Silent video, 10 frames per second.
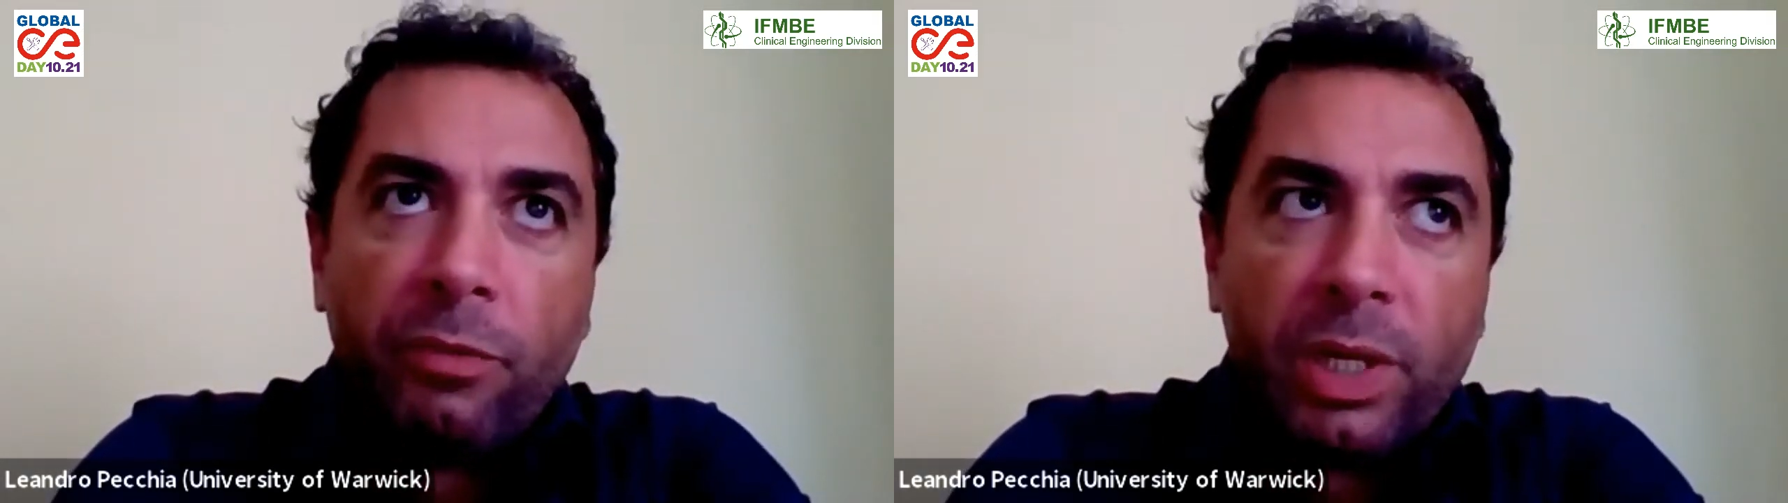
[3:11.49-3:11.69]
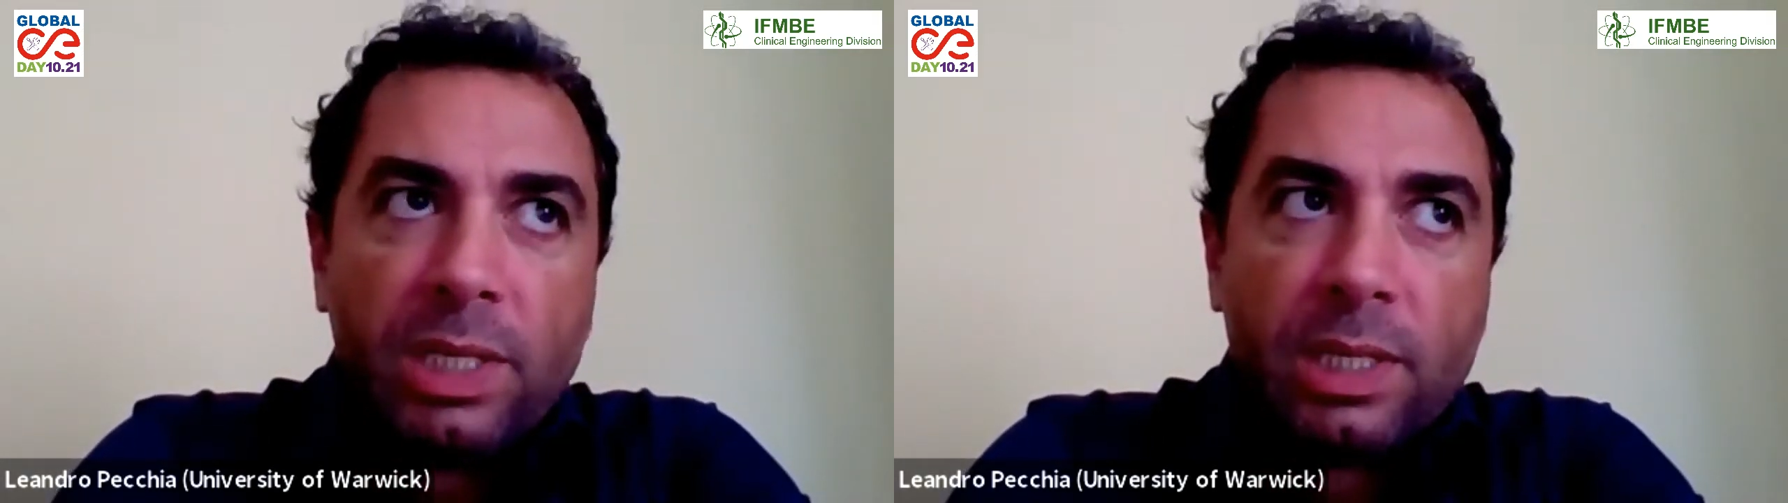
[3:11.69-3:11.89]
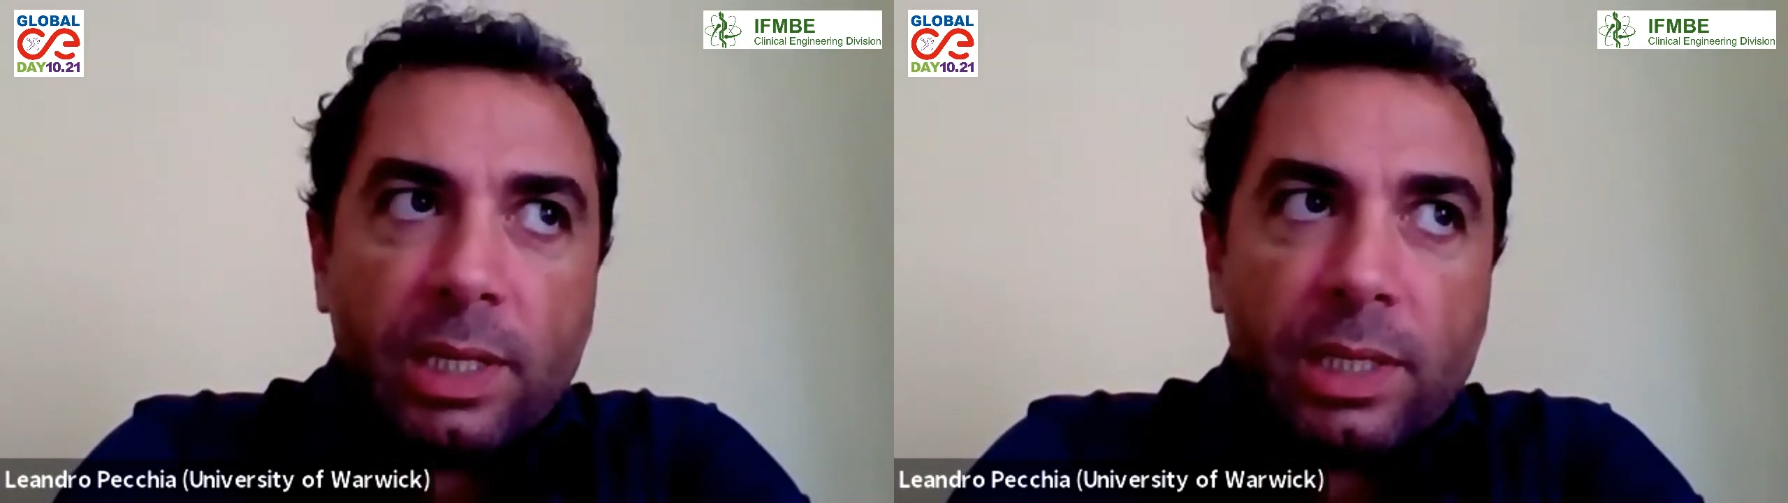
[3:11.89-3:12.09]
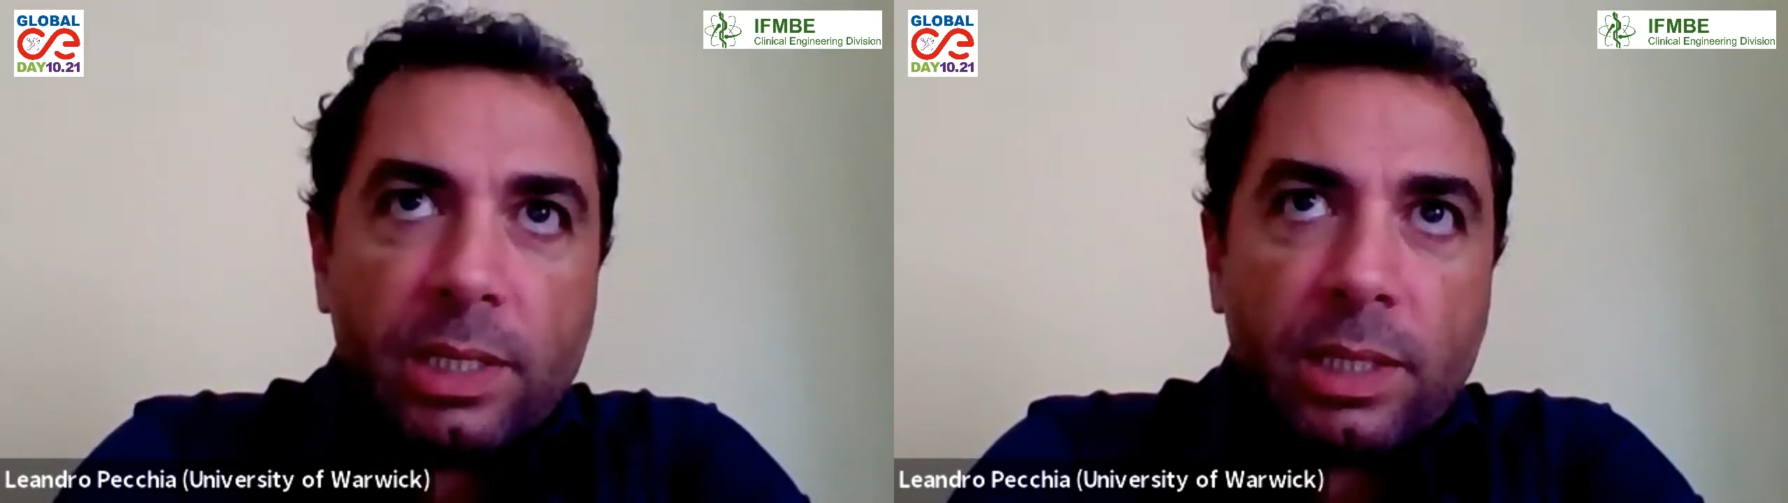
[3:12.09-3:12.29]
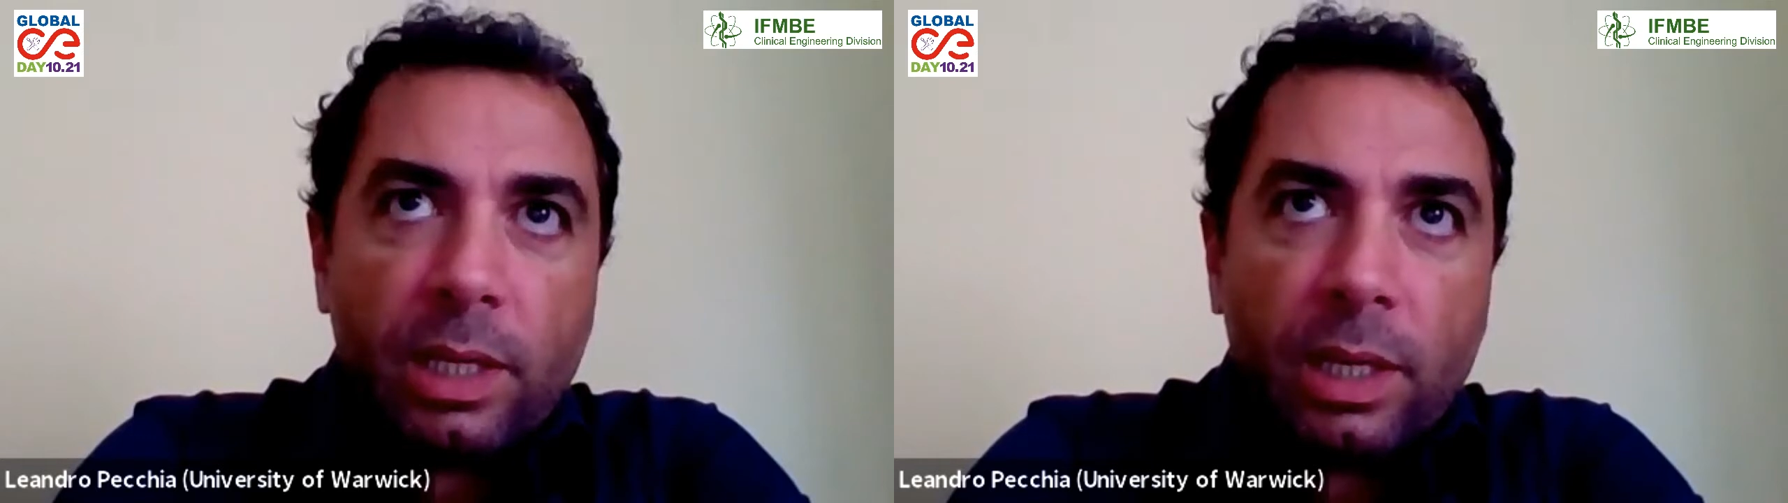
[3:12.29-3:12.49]
for
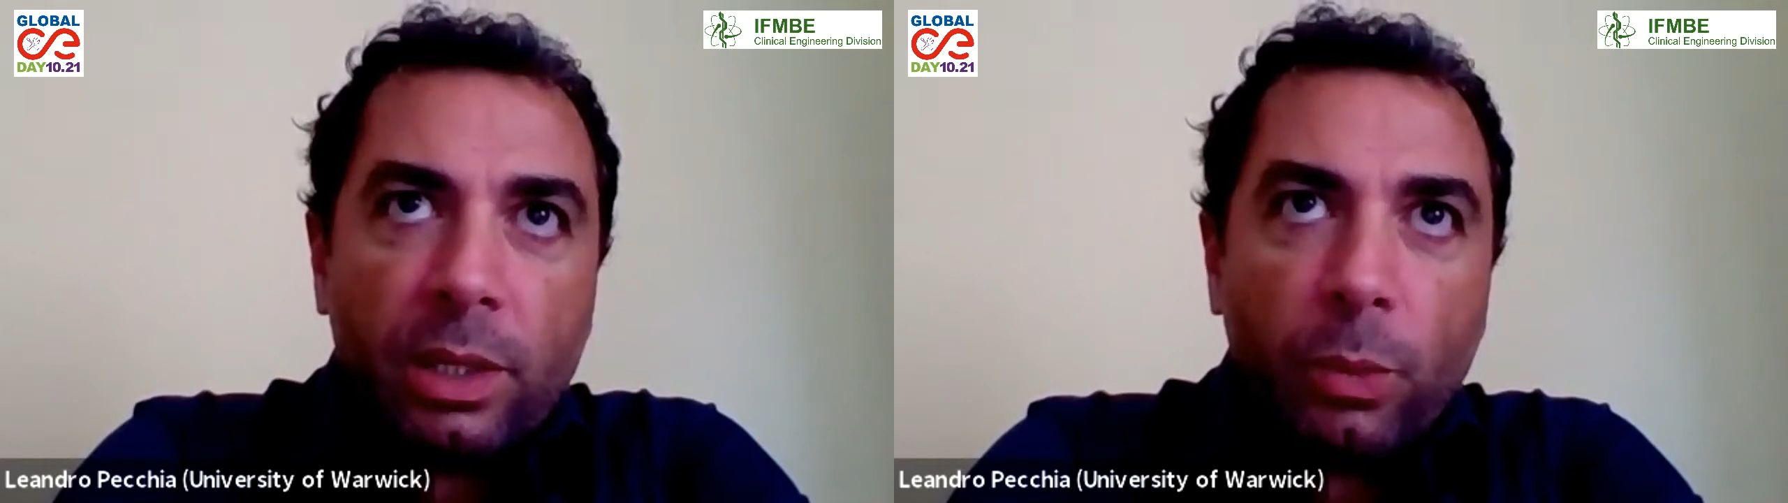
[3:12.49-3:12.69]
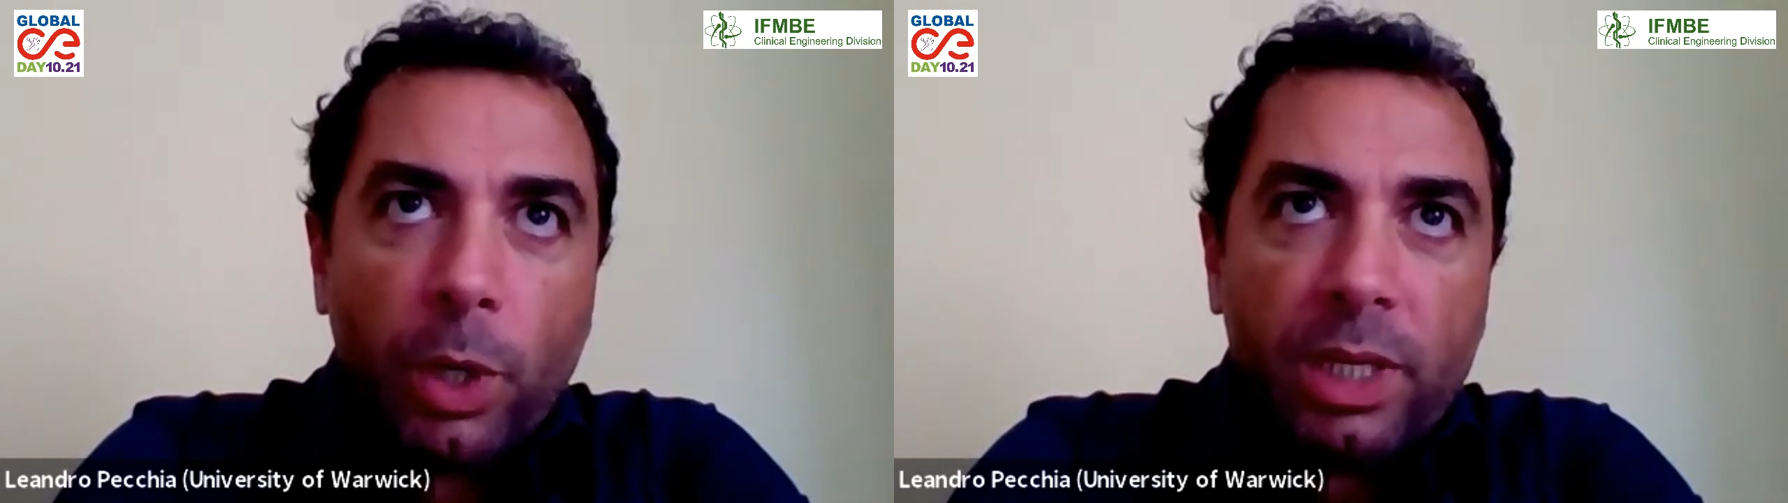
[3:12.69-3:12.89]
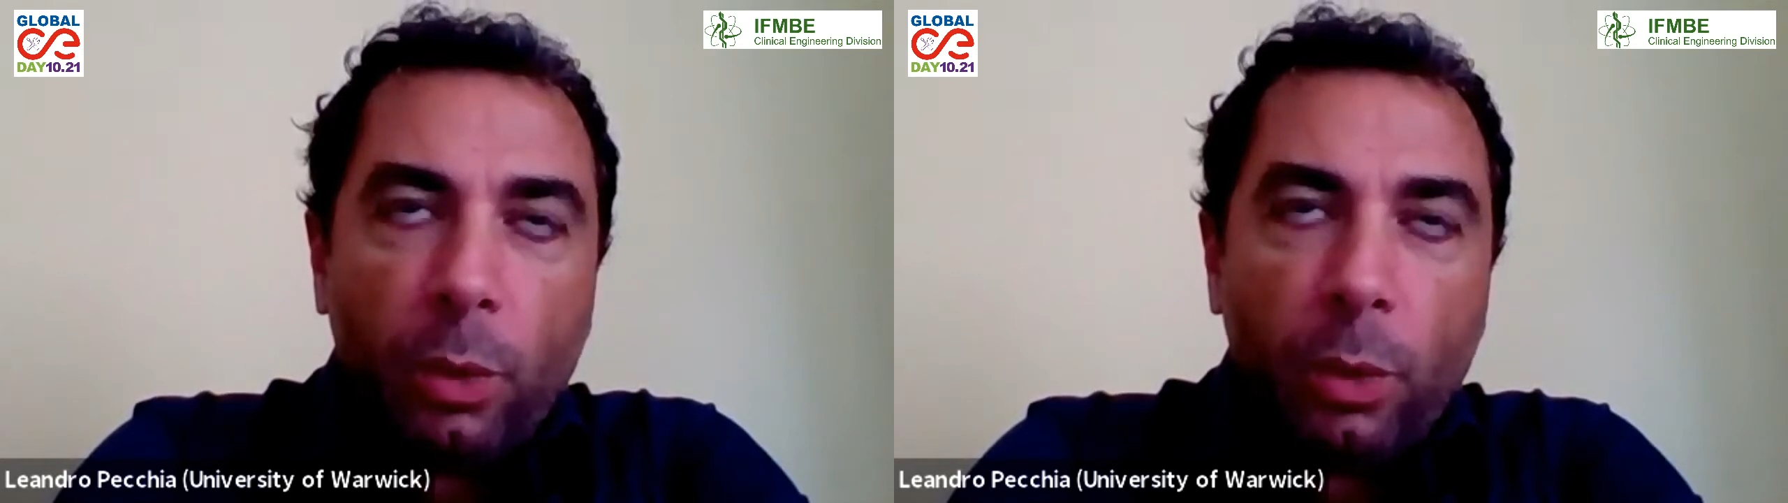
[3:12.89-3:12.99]
instance, the work